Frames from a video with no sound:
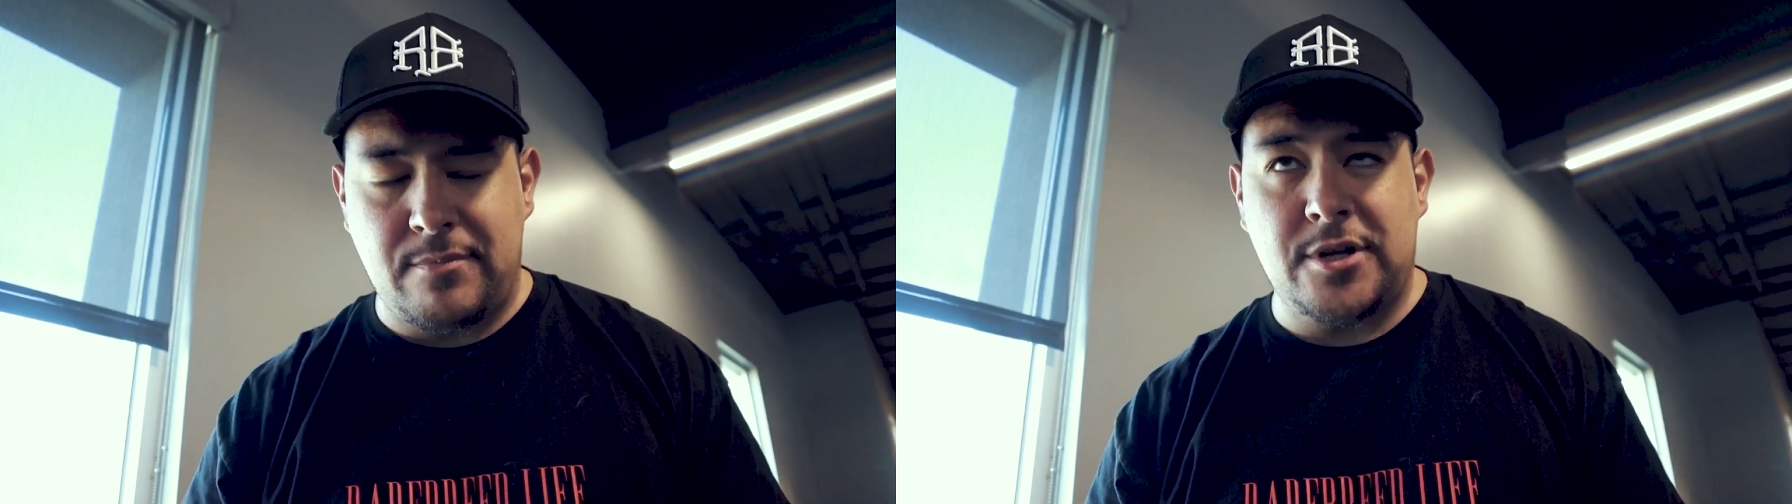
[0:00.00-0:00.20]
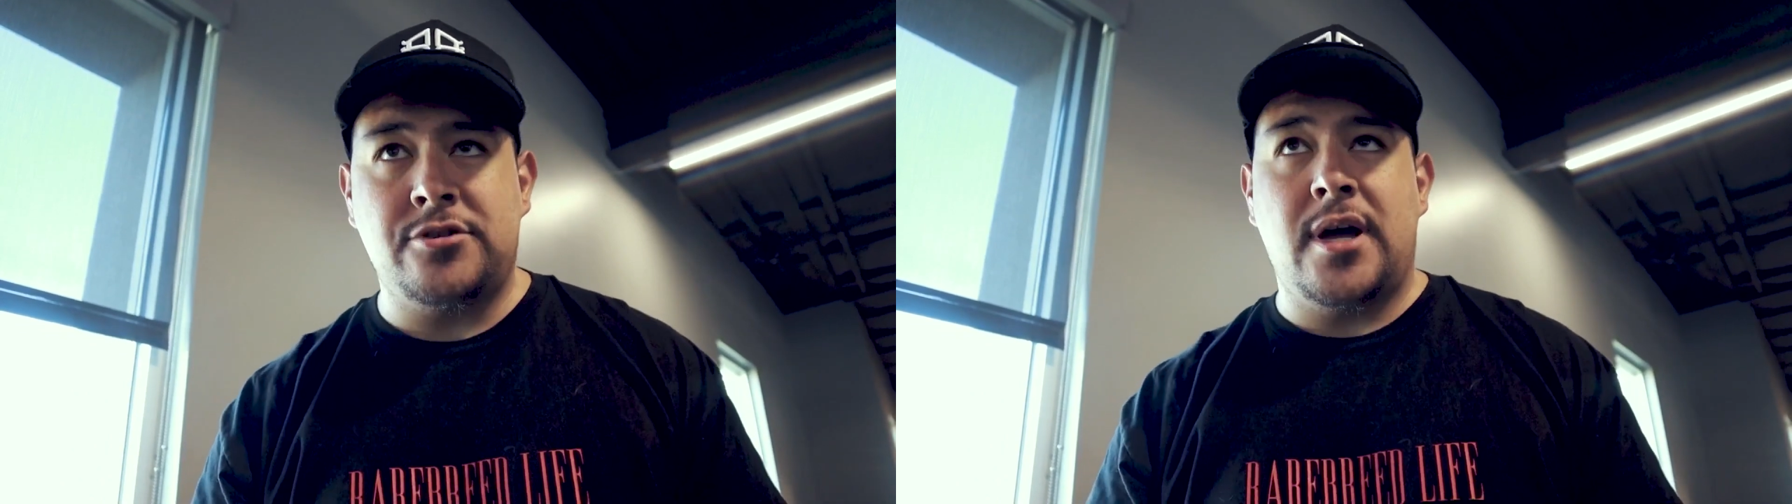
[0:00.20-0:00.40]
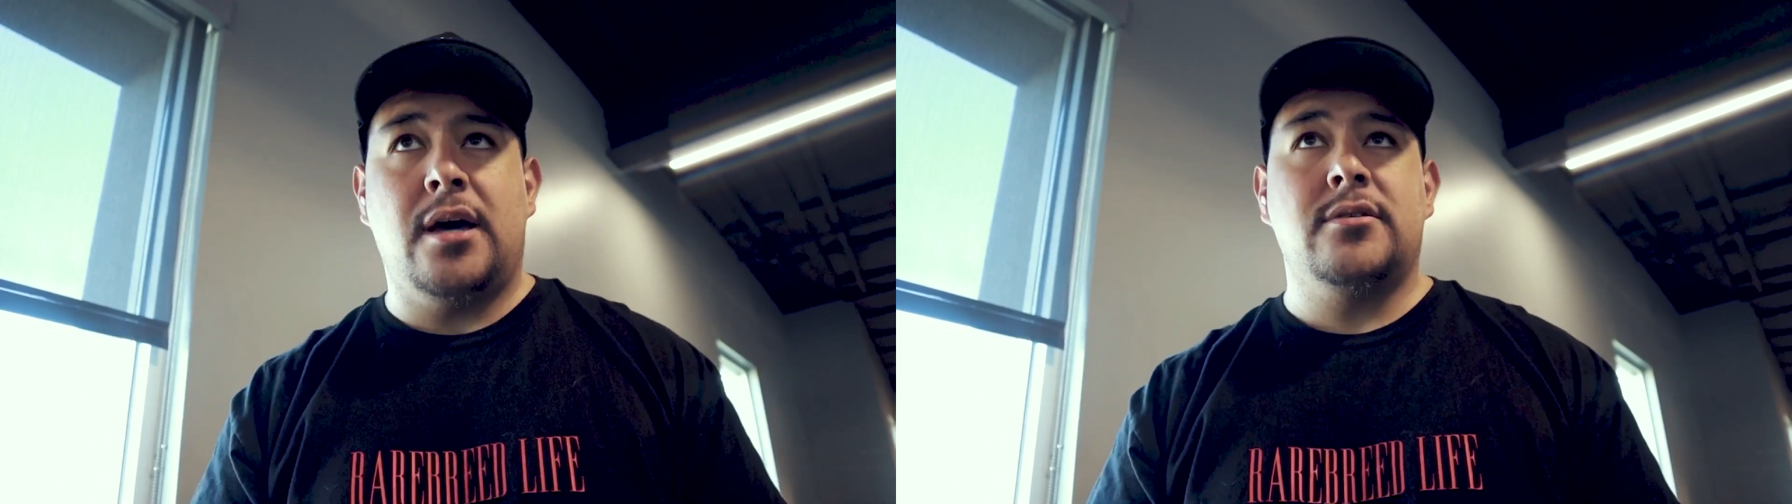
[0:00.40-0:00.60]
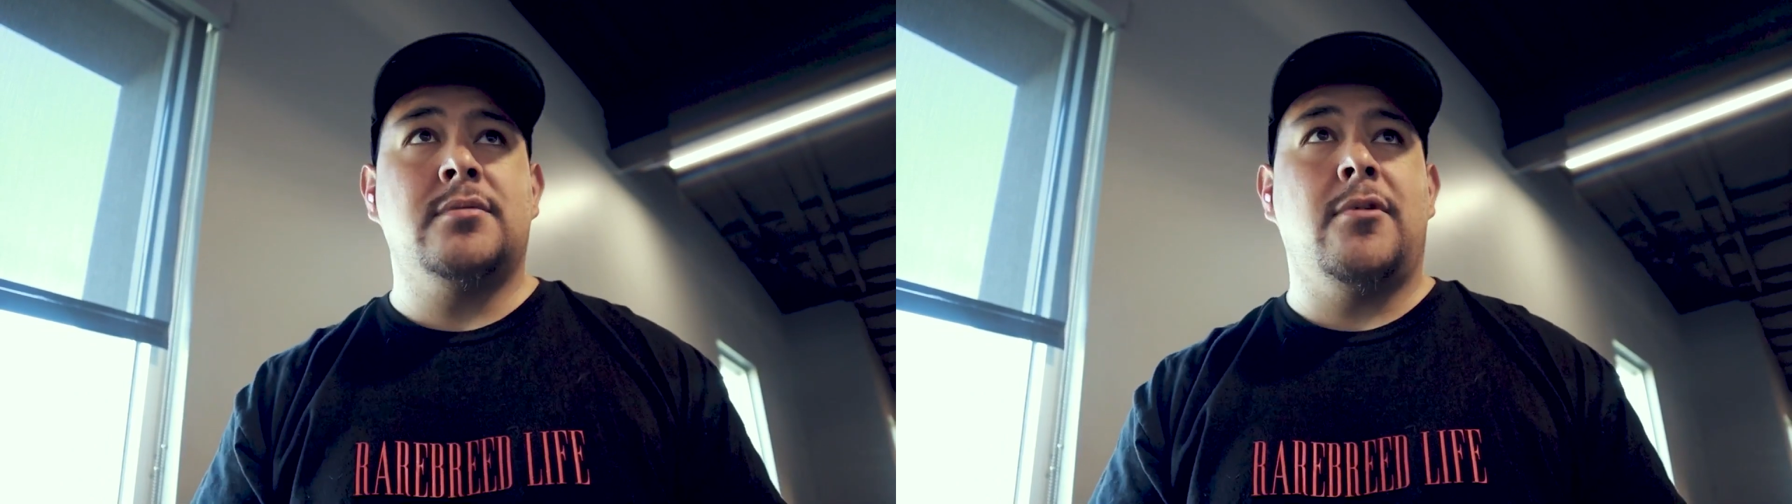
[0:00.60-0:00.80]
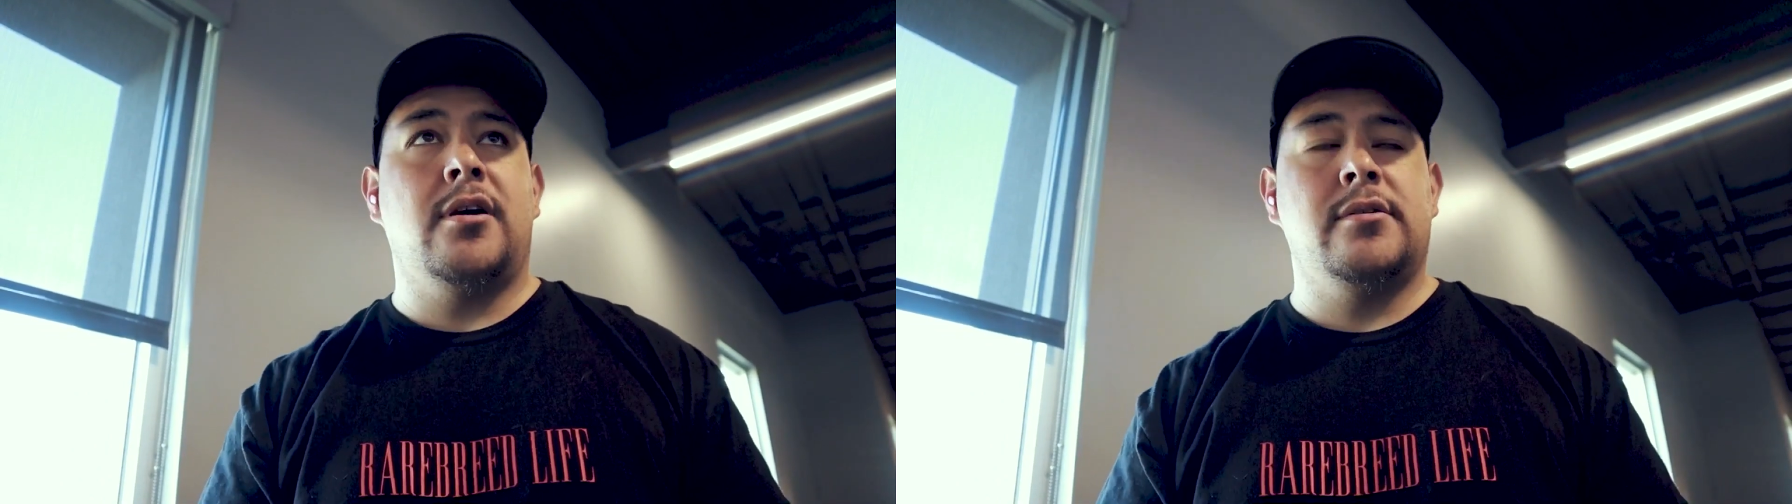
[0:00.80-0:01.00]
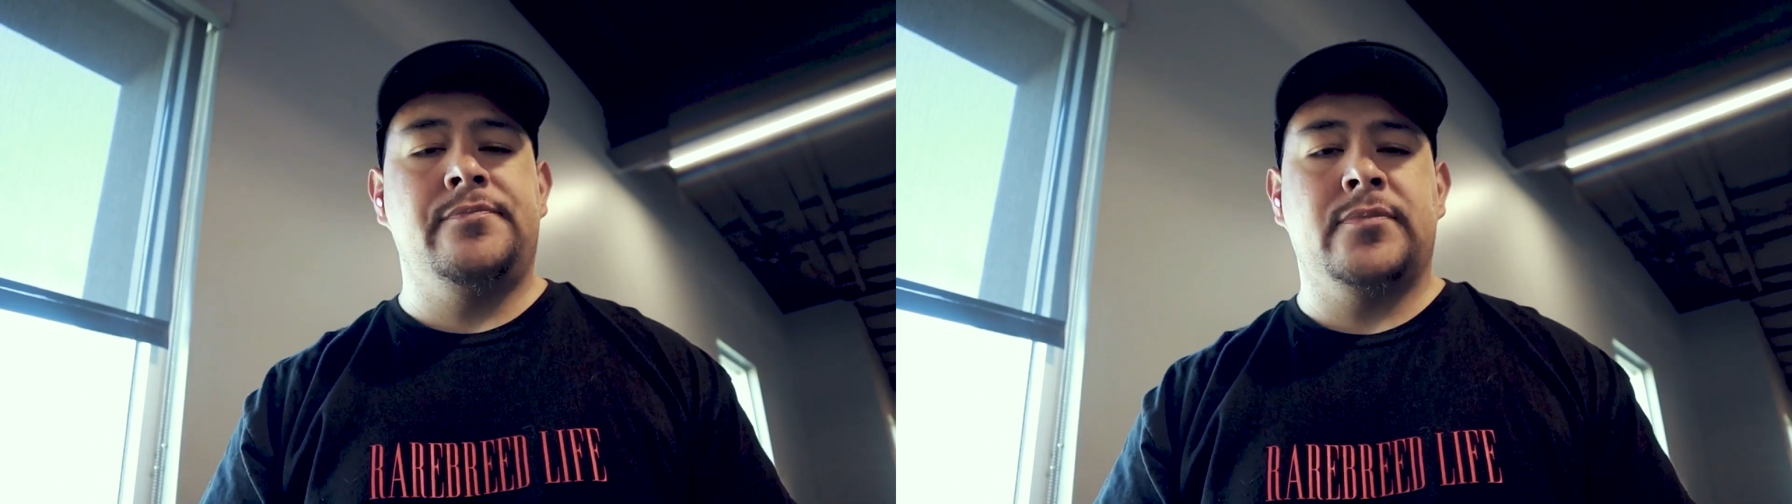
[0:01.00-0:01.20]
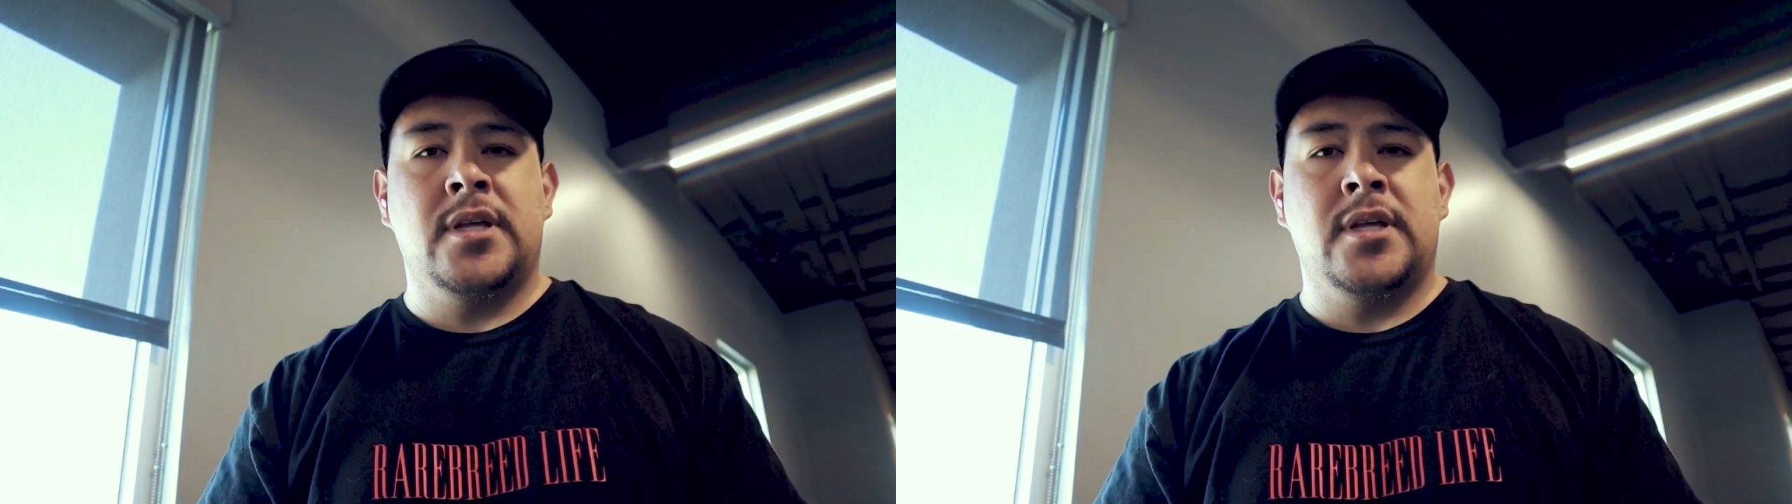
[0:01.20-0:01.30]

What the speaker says: that I'm gonna try out tomorrow.